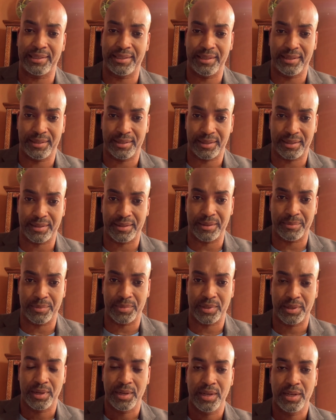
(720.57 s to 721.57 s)

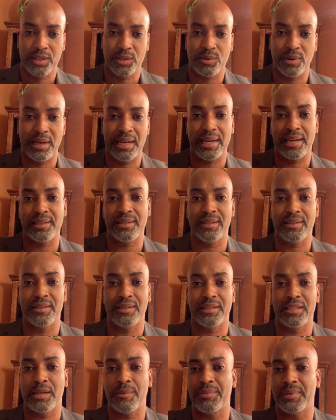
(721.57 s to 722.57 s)
systems. So a legacy
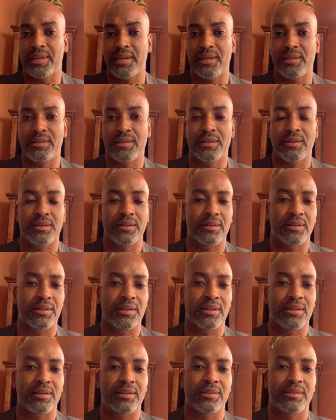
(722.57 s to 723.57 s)
system is
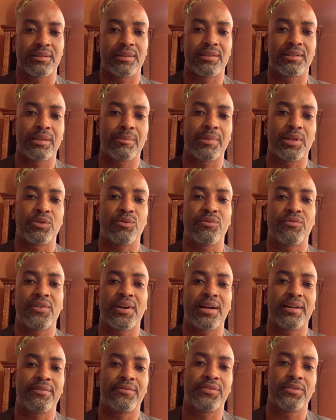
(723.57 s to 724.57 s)
a system that you've
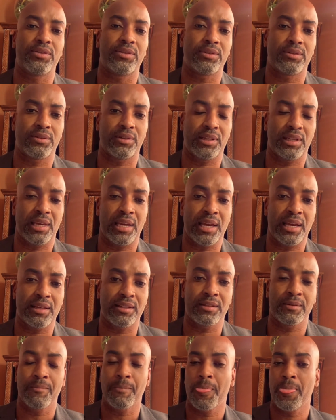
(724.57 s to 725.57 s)
had for
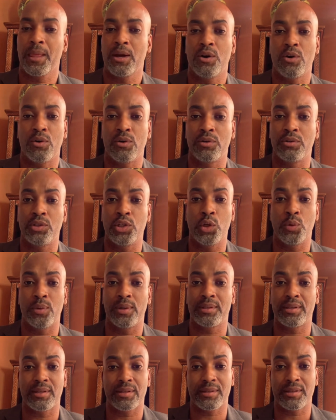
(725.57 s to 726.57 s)
years, or newer
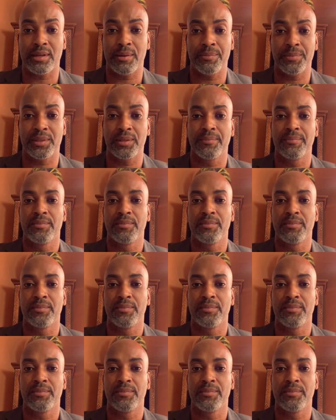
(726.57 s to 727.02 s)
systems.